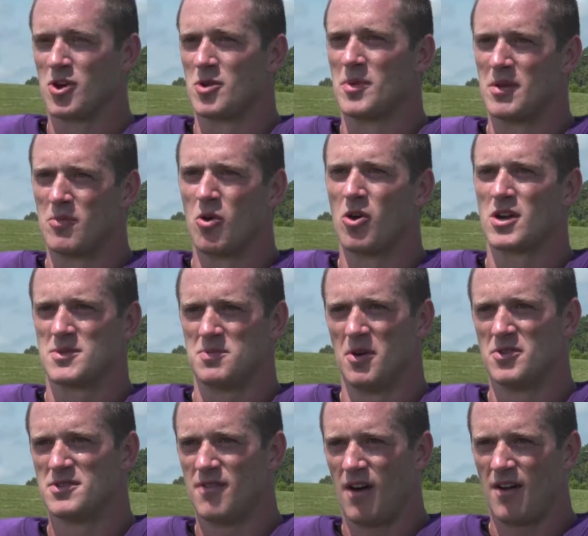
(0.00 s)
going to be a more
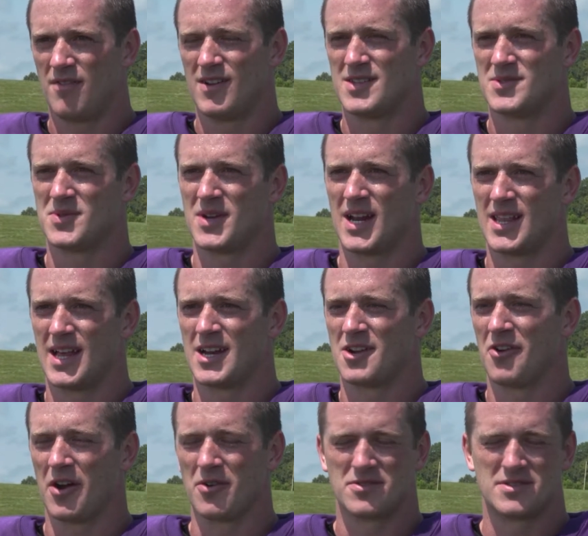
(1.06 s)
explosive offense. We got a lot of great